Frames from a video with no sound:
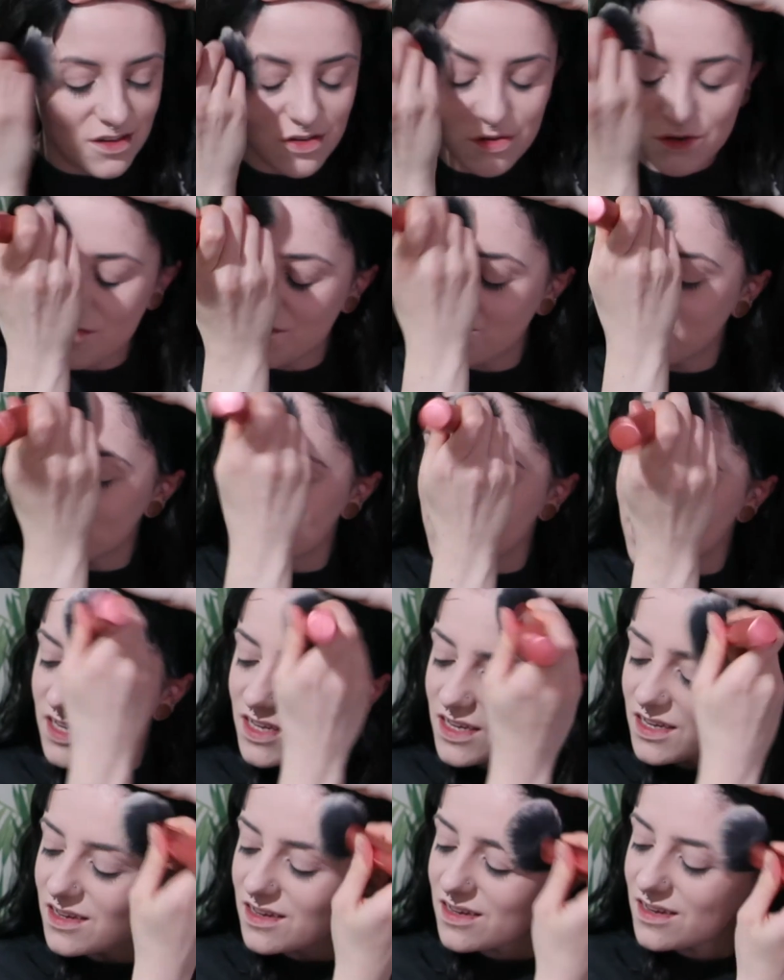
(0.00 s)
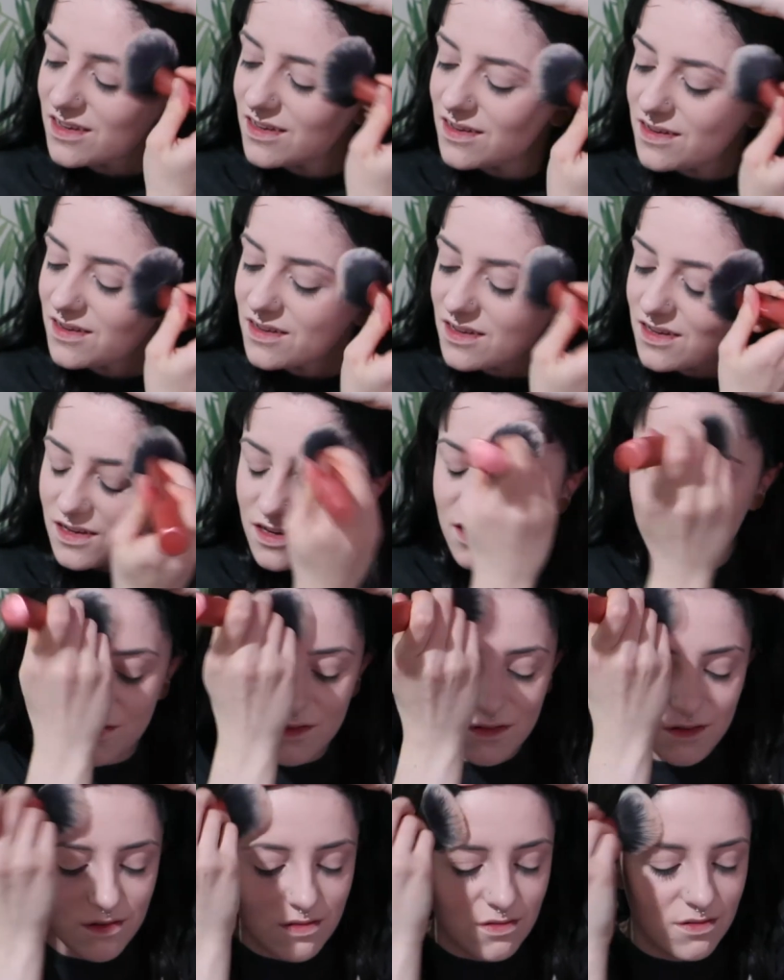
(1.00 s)
hopefully, you
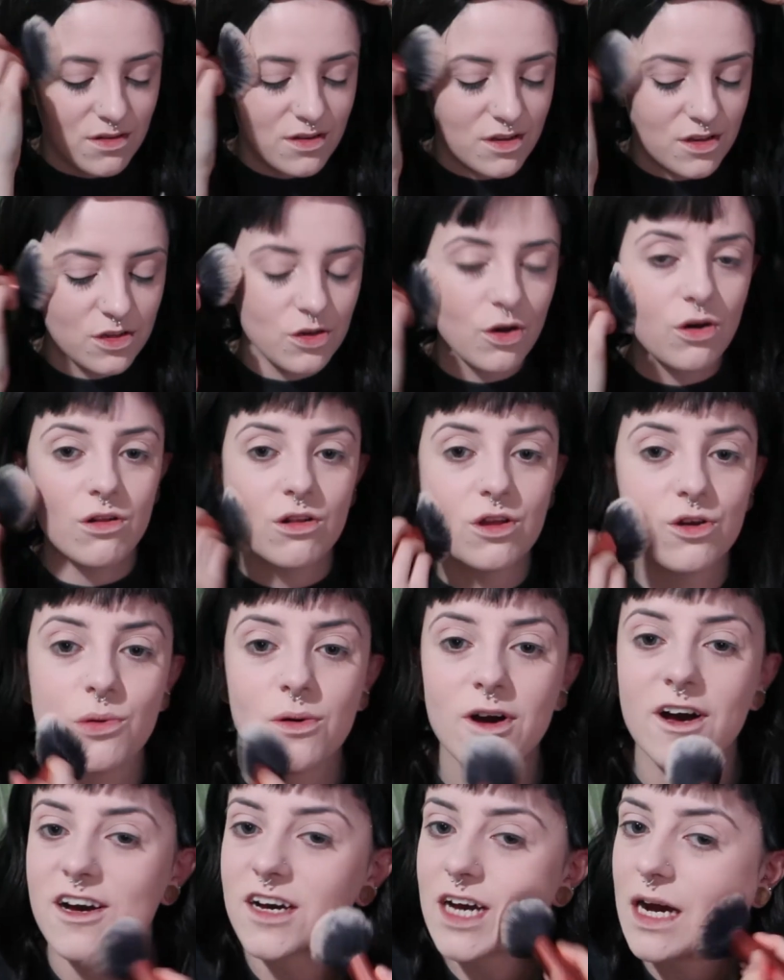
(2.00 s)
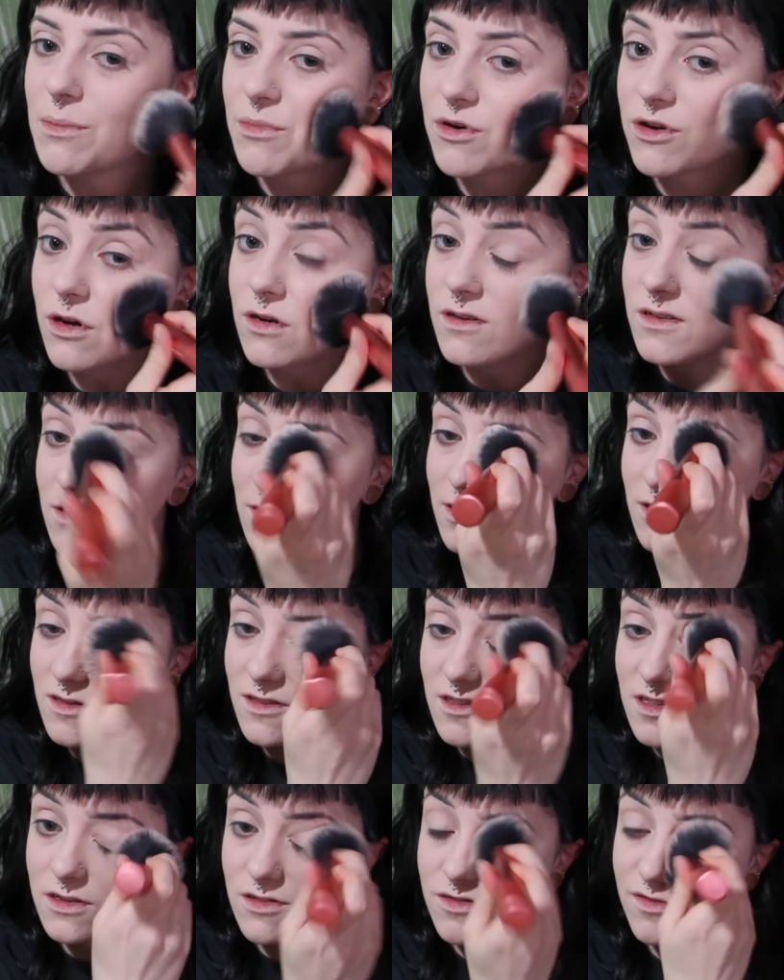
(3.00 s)
know, y'all who are Capricorns can
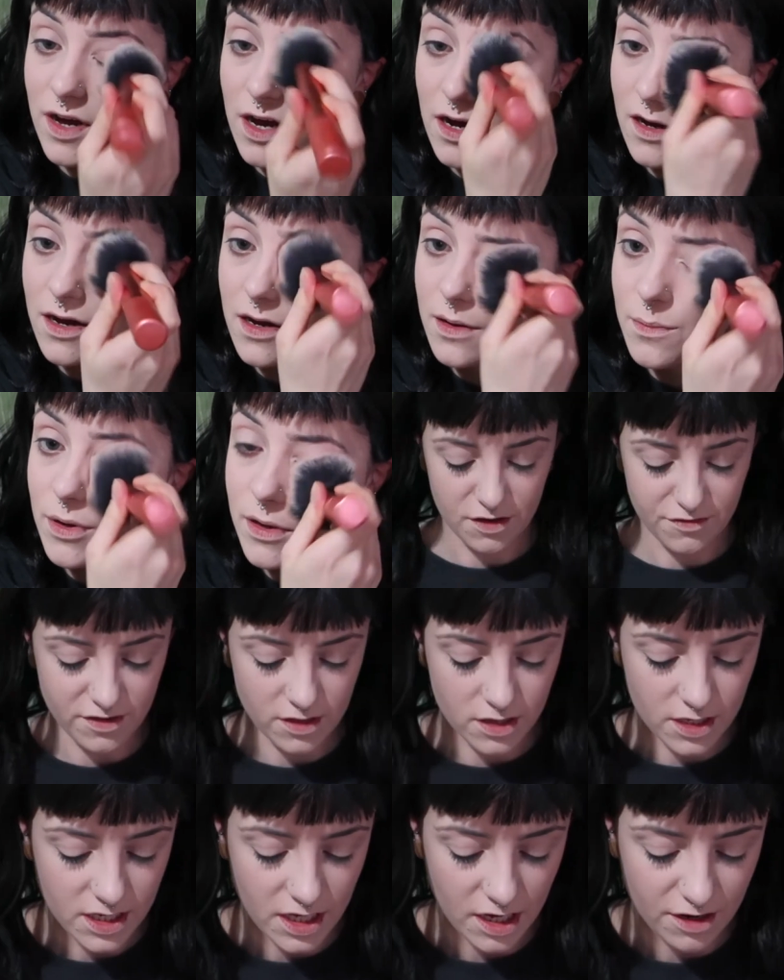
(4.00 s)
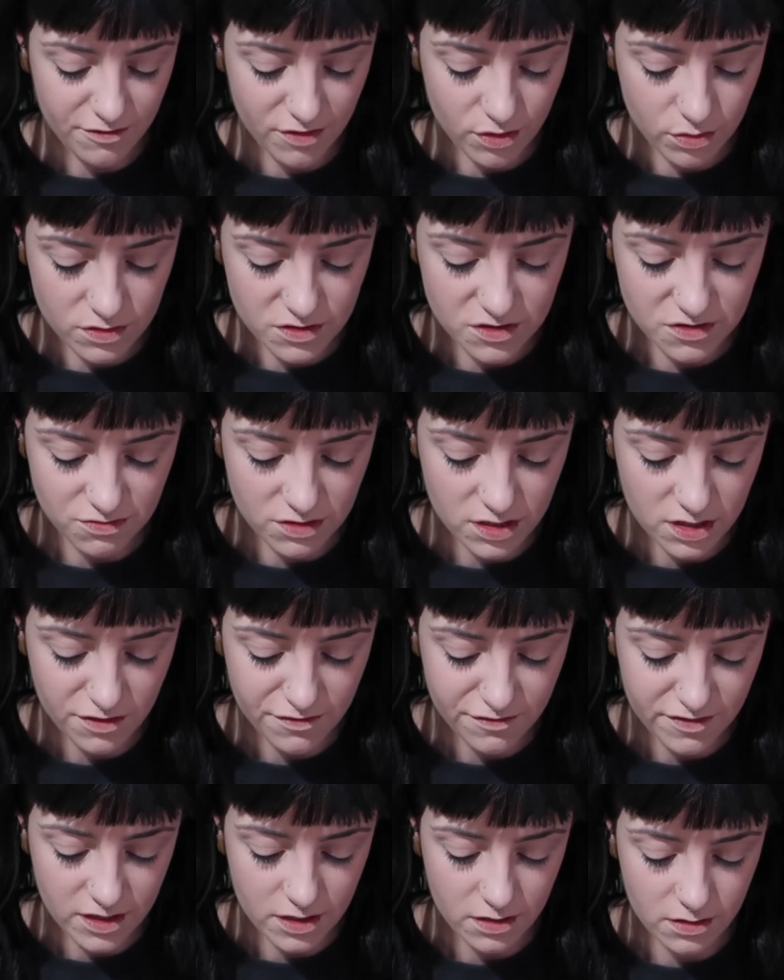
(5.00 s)
still vibe. I feel like everyone's really
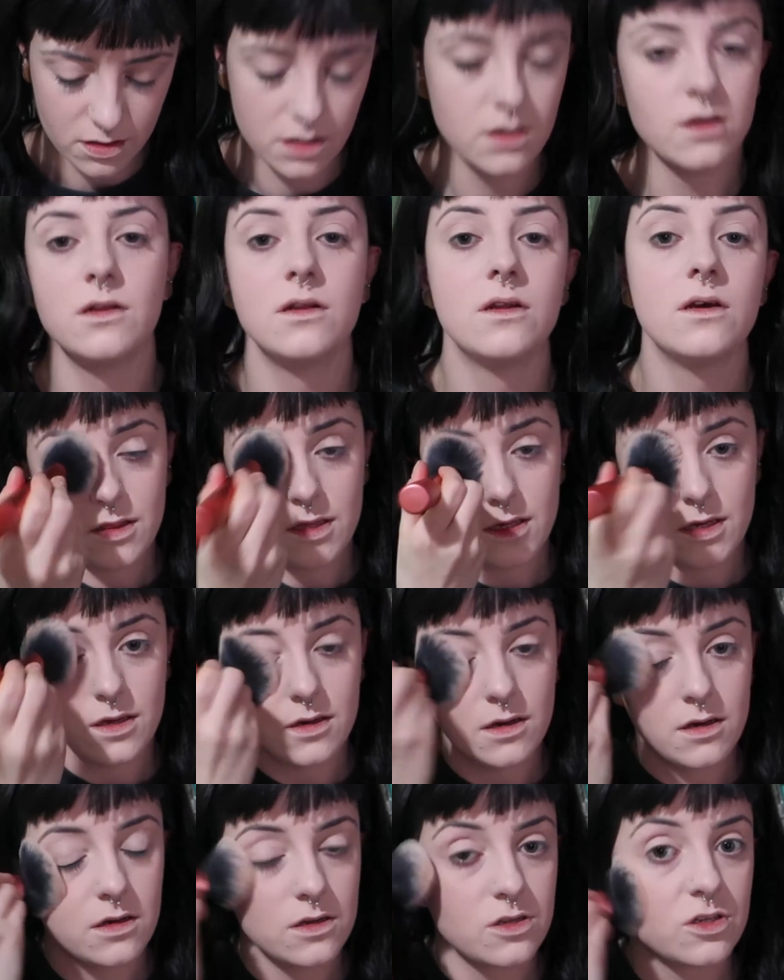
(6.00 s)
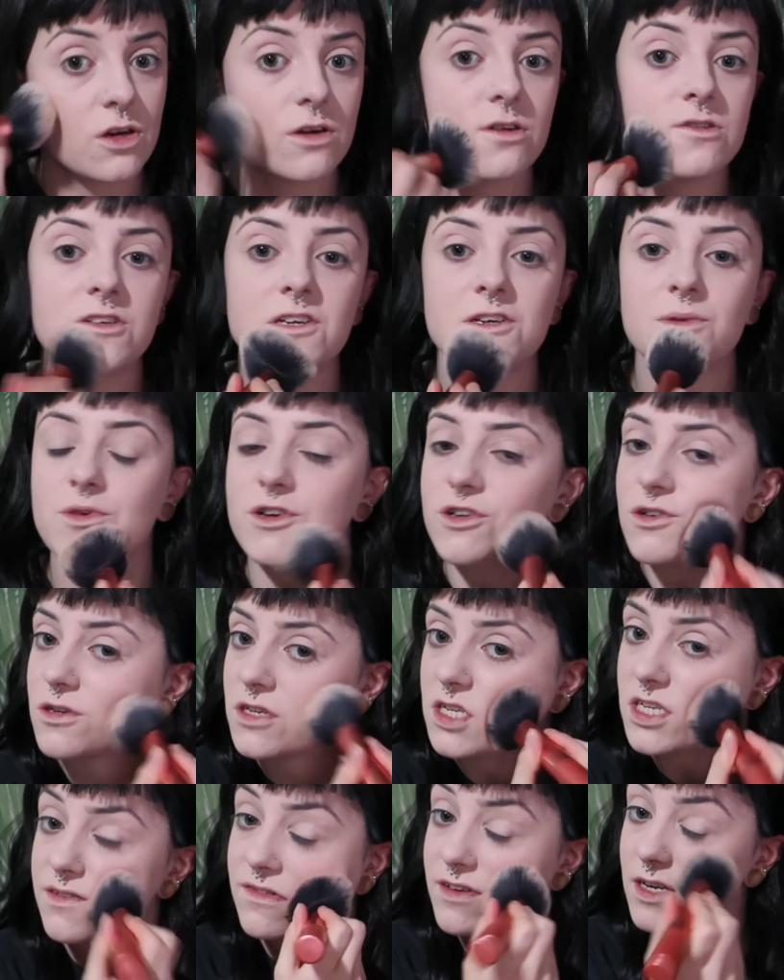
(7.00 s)
feeling the toxic
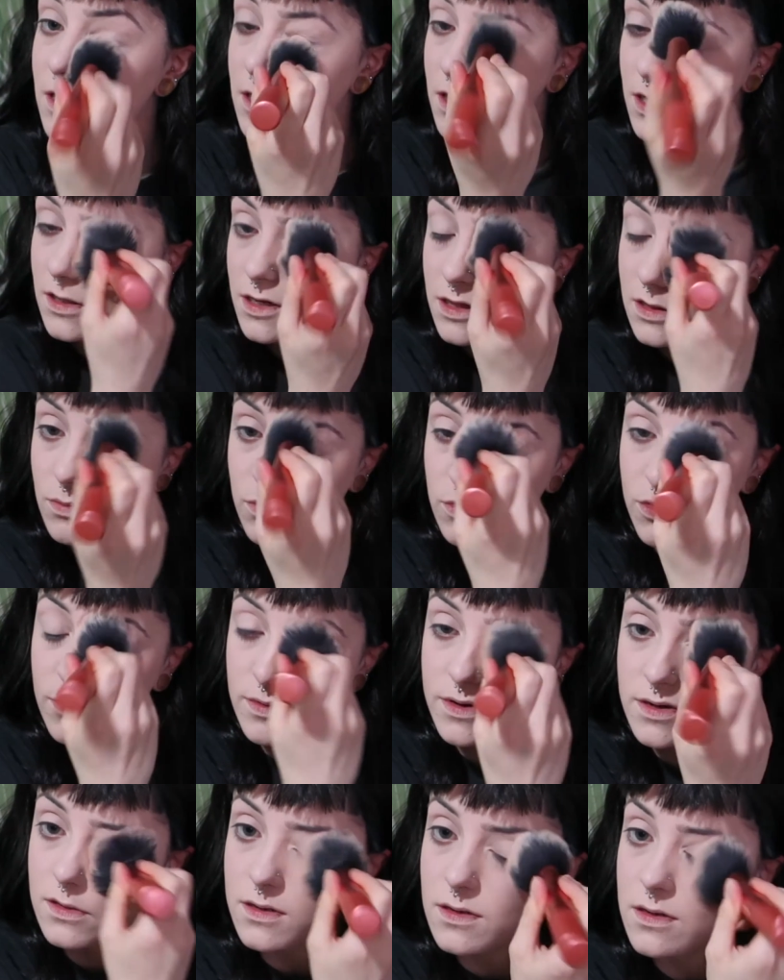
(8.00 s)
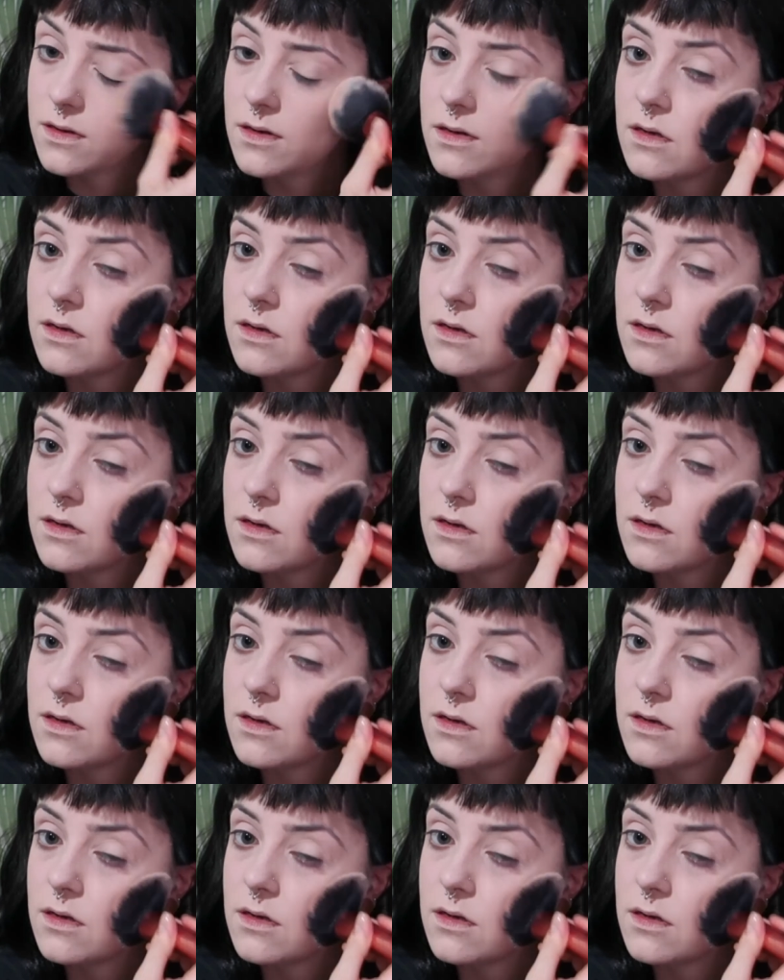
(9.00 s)
productivity at the moment.